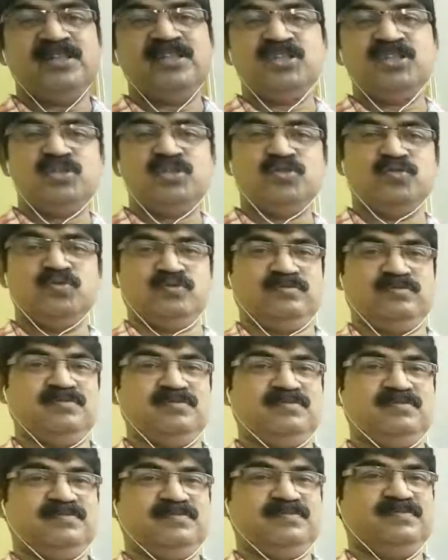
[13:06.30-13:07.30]
the two?
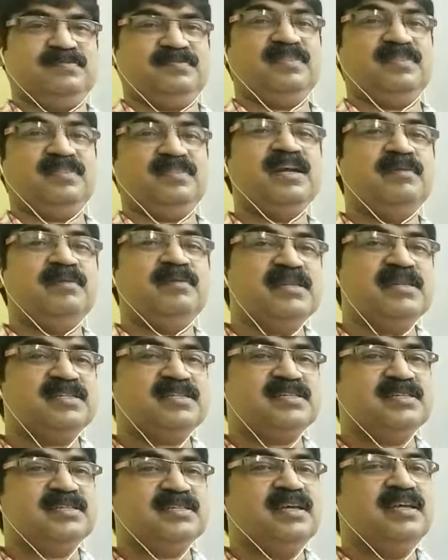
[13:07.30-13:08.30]
That
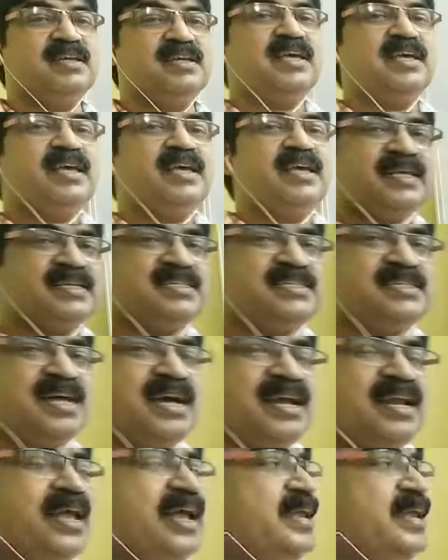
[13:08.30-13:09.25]
means, is there